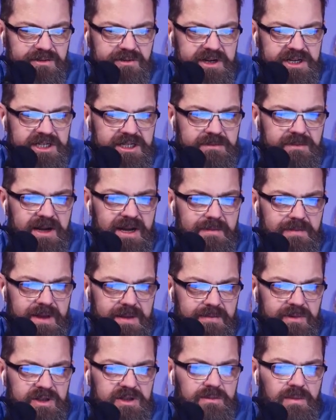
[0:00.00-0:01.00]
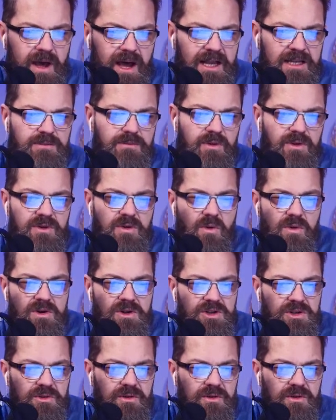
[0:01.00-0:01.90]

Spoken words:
to reach as many people as possible in order